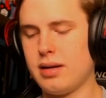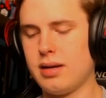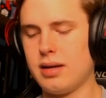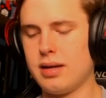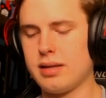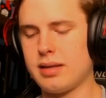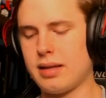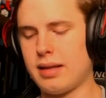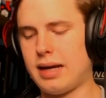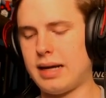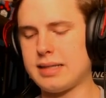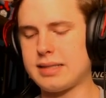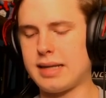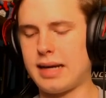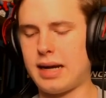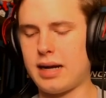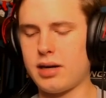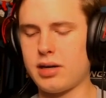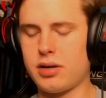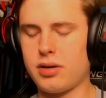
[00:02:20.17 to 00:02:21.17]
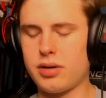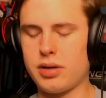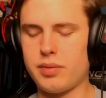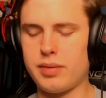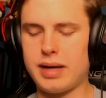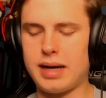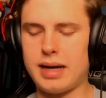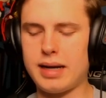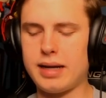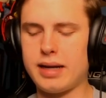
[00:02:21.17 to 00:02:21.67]
The last category we
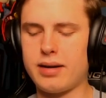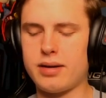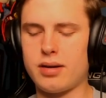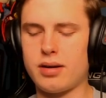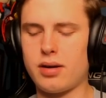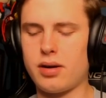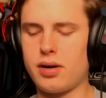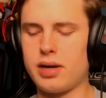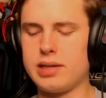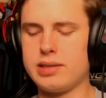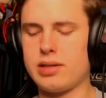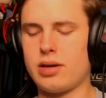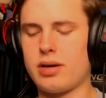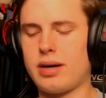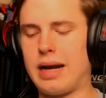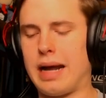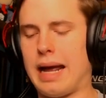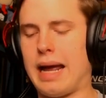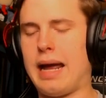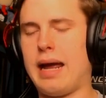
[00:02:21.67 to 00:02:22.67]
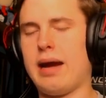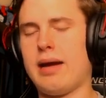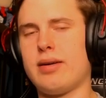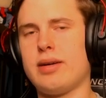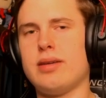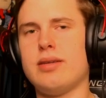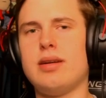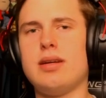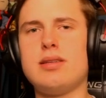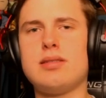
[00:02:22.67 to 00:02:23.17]
got here is our air
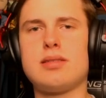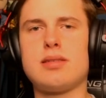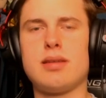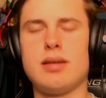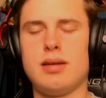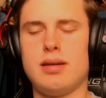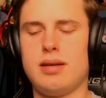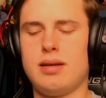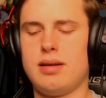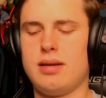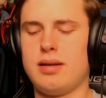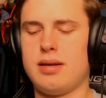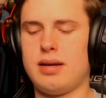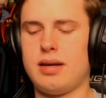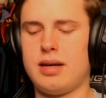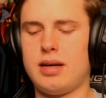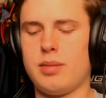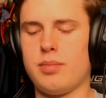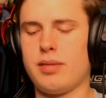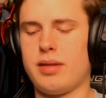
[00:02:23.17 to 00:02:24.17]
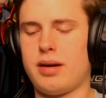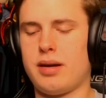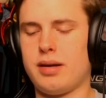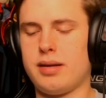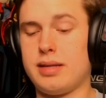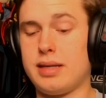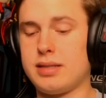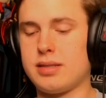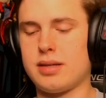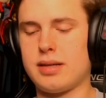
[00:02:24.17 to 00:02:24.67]
units.
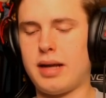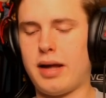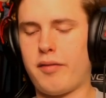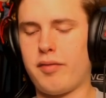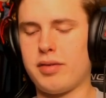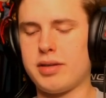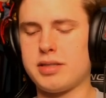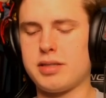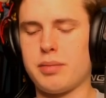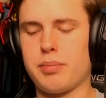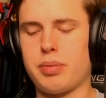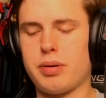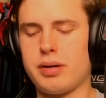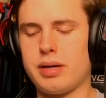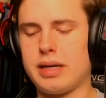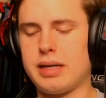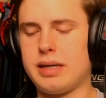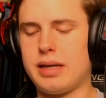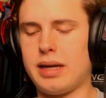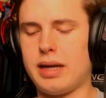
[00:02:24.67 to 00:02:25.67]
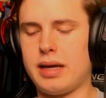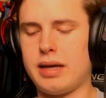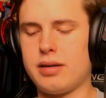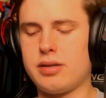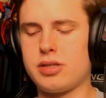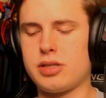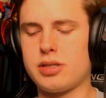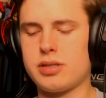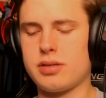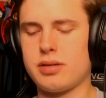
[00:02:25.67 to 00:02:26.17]
These are definitely some pretty
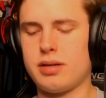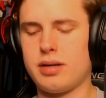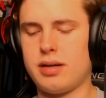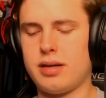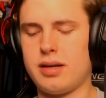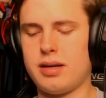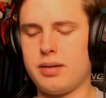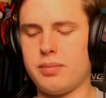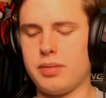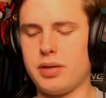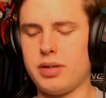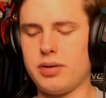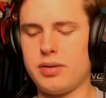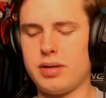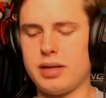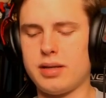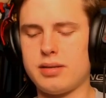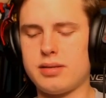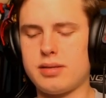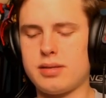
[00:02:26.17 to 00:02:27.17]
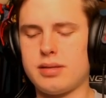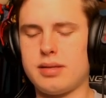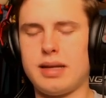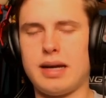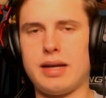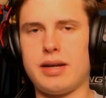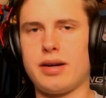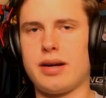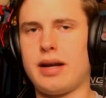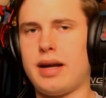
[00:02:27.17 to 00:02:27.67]
niche units
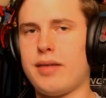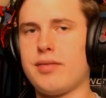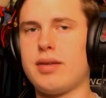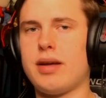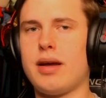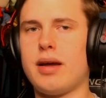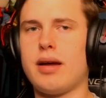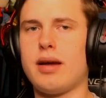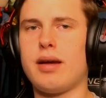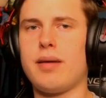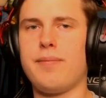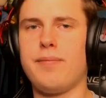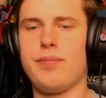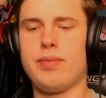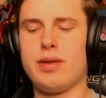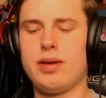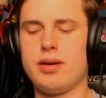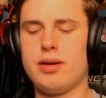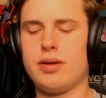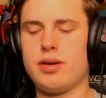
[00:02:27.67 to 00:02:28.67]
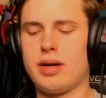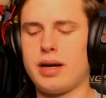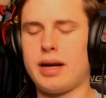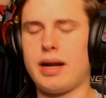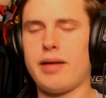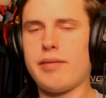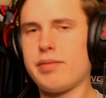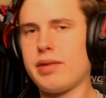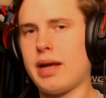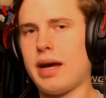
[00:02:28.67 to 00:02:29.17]
that you're gonna have
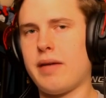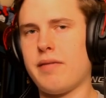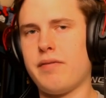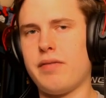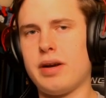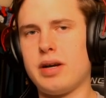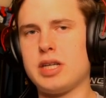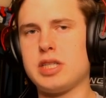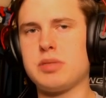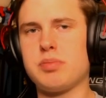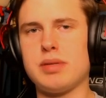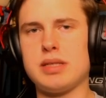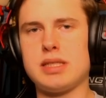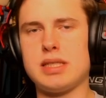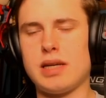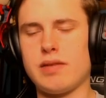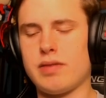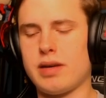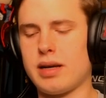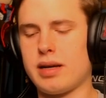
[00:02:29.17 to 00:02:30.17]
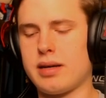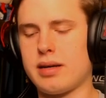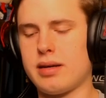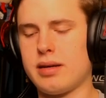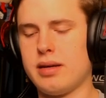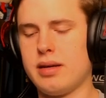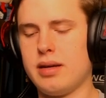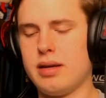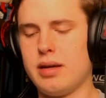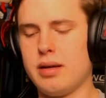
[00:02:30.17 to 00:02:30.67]
to have very specific
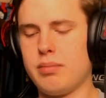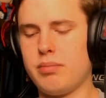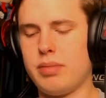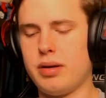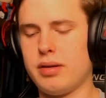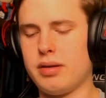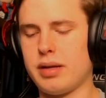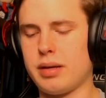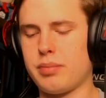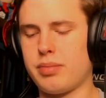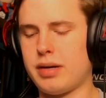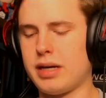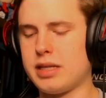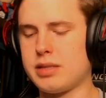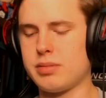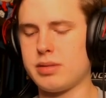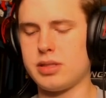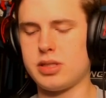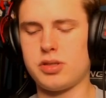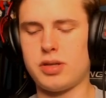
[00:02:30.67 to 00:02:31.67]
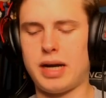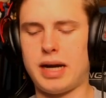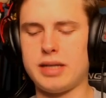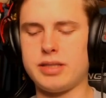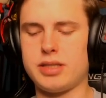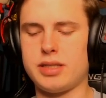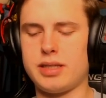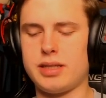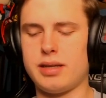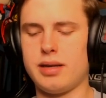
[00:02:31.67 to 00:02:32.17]
building placement
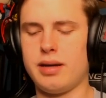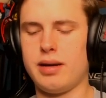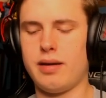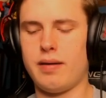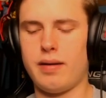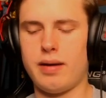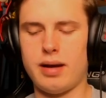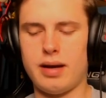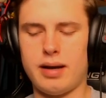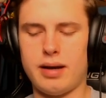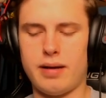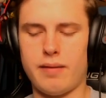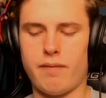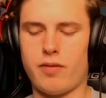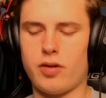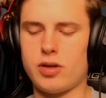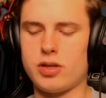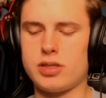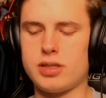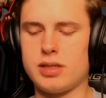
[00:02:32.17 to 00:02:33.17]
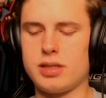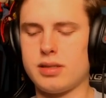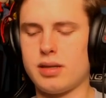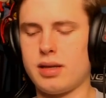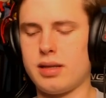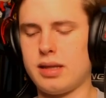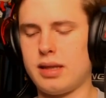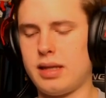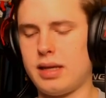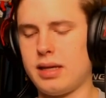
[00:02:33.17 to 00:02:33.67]
strategy versus
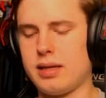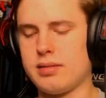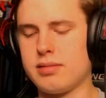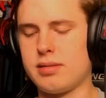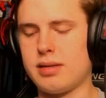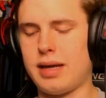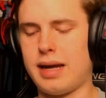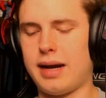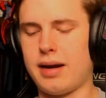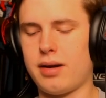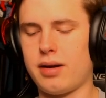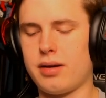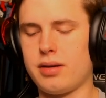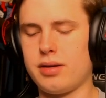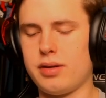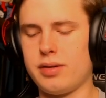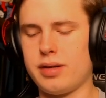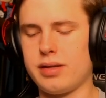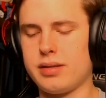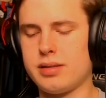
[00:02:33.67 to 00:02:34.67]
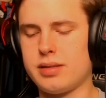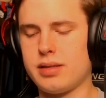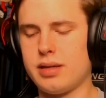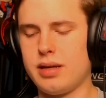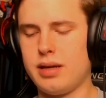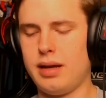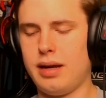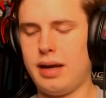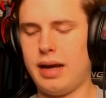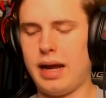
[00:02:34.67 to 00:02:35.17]
these air units.
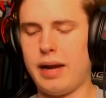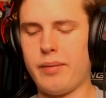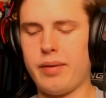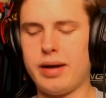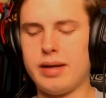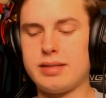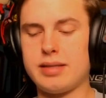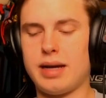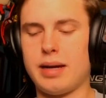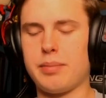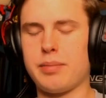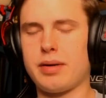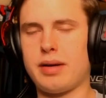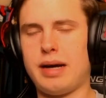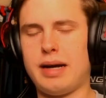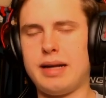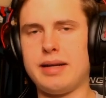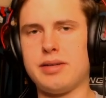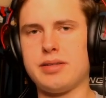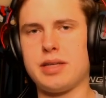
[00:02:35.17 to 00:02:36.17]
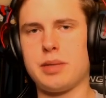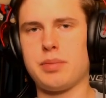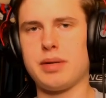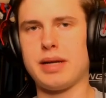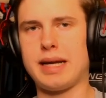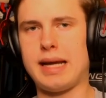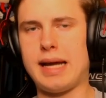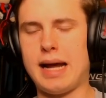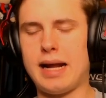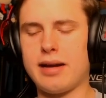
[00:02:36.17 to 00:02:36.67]
Anyways, I'm glad I was able
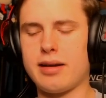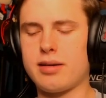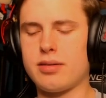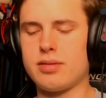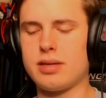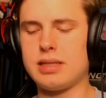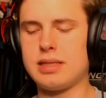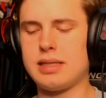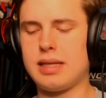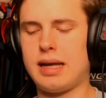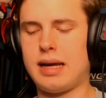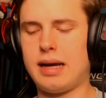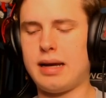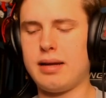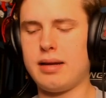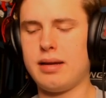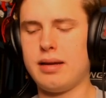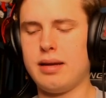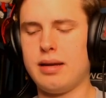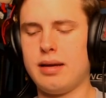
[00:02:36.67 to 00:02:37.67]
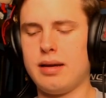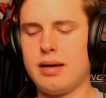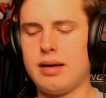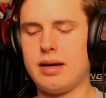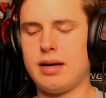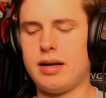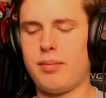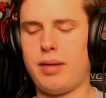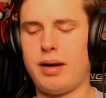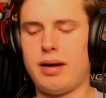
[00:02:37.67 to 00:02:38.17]
to categorize that.
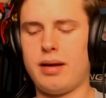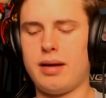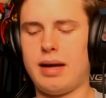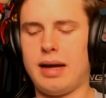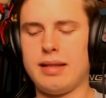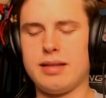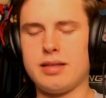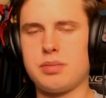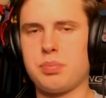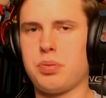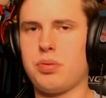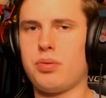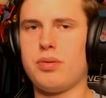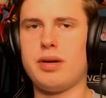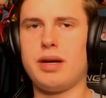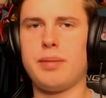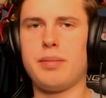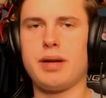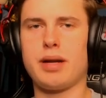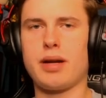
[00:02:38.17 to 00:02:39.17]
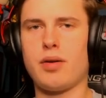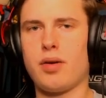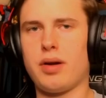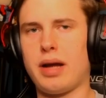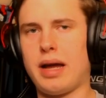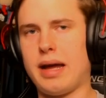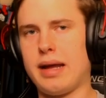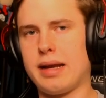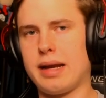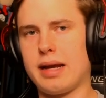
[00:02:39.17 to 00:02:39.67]
At this point, I'm gonna go
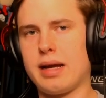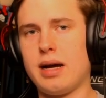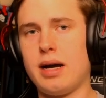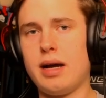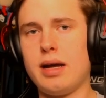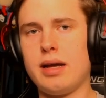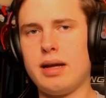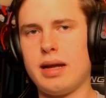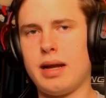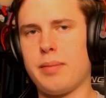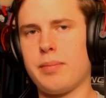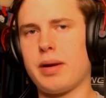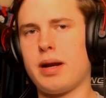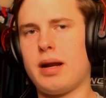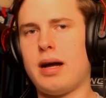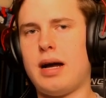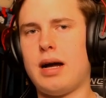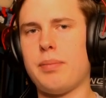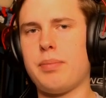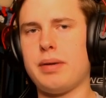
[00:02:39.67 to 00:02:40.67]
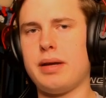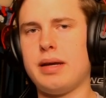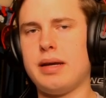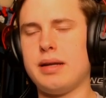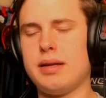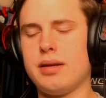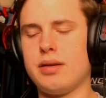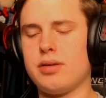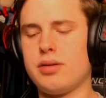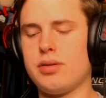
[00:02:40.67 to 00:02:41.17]
ahead and cut, and I'm gonna hop
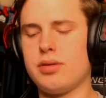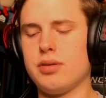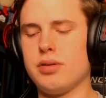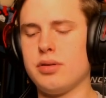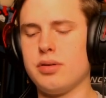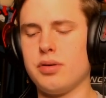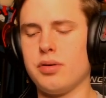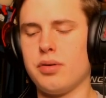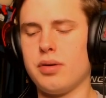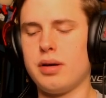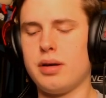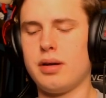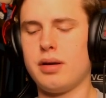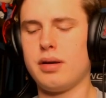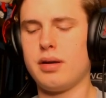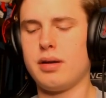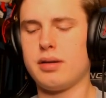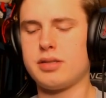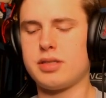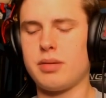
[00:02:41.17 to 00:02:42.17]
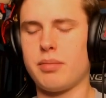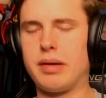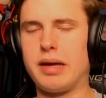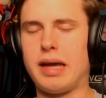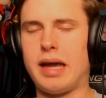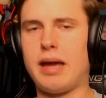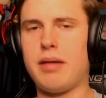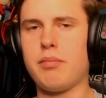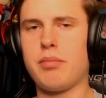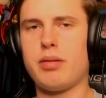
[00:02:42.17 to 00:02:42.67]
into some
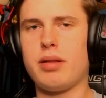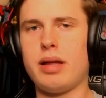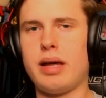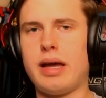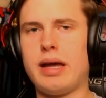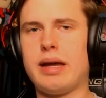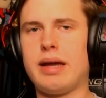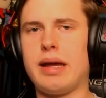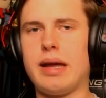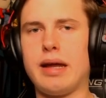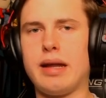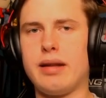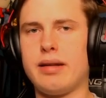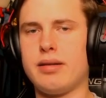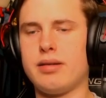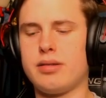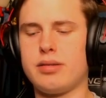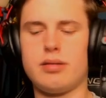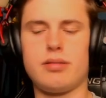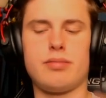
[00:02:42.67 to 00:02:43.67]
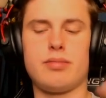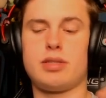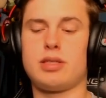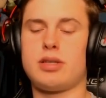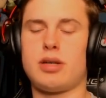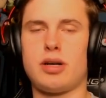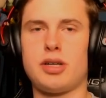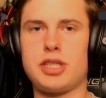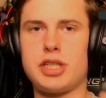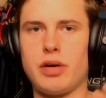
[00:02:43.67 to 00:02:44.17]
gameplay and
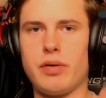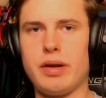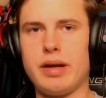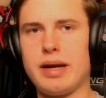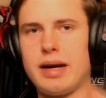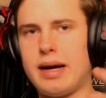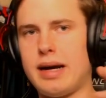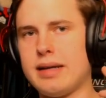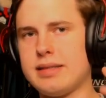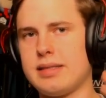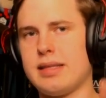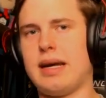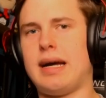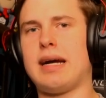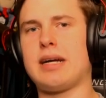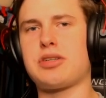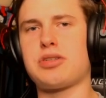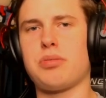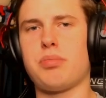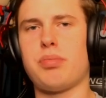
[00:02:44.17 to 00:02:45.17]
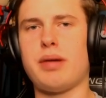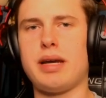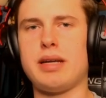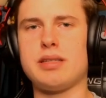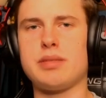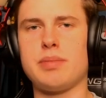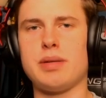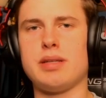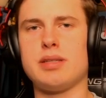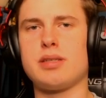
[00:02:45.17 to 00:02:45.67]
start showing you guys the actual
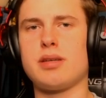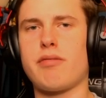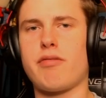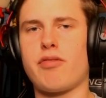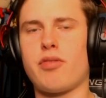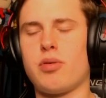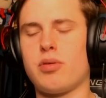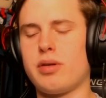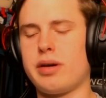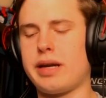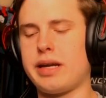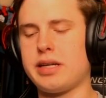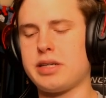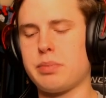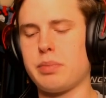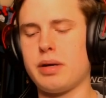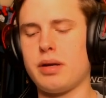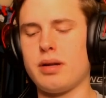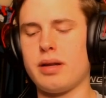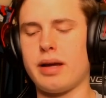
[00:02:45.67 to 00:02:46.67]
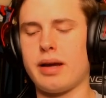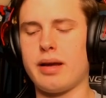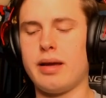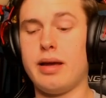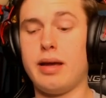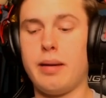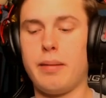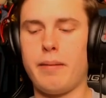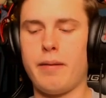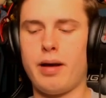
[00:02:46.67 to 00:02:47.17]
placements for each building,
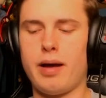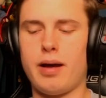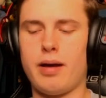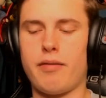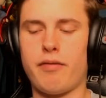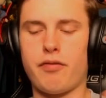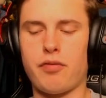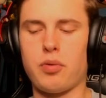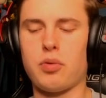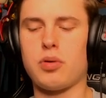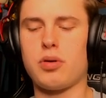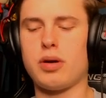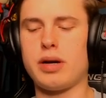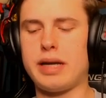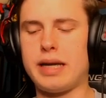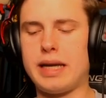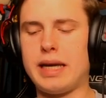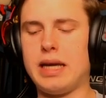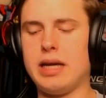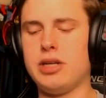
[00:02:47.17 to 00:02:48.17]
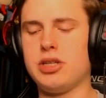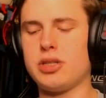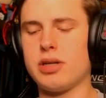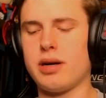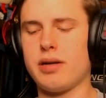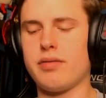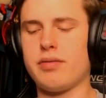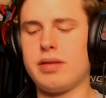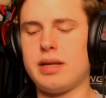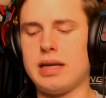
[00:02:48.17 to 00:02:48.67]
for each
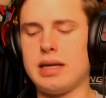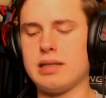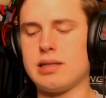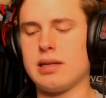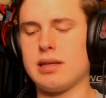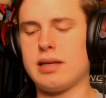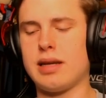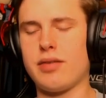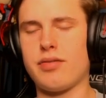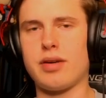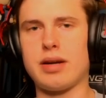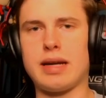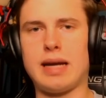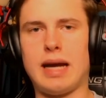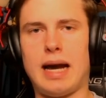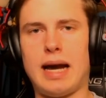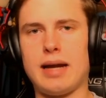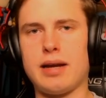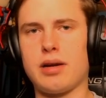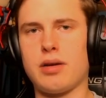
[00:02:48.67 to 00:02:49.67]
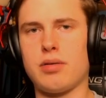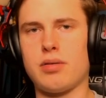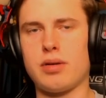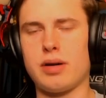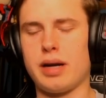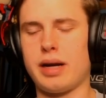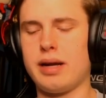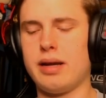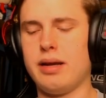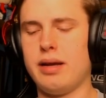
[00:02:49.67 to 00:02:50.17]
of these different
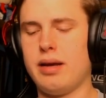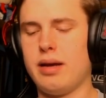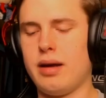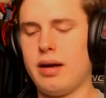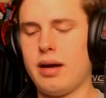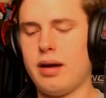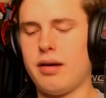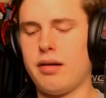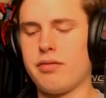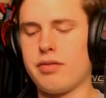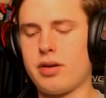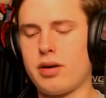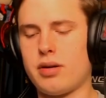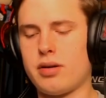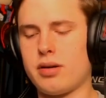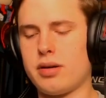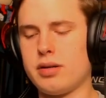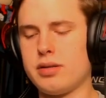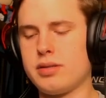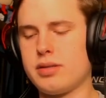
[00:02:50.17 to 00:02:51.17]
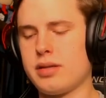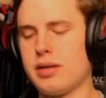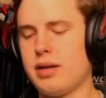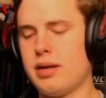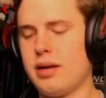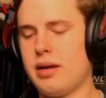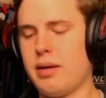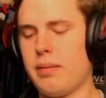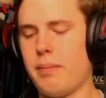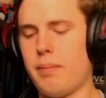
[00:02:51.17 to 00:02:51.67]
category of cards.
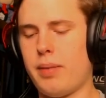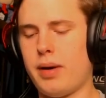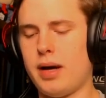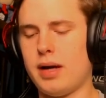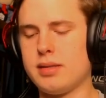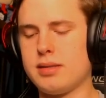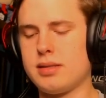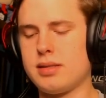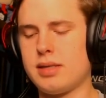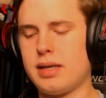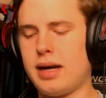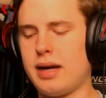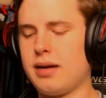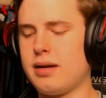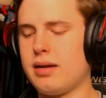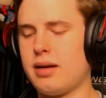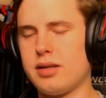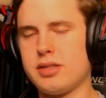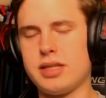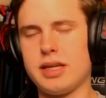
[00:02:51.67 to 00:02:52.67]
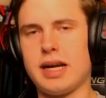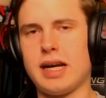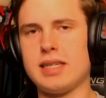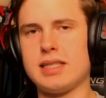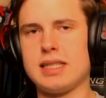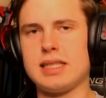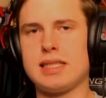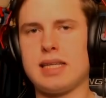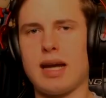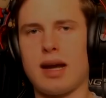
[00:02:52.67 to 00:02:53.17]
But yeah, I'll see you guys
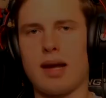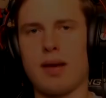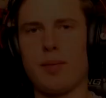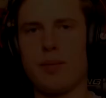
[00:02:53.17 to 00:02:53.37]
in a second.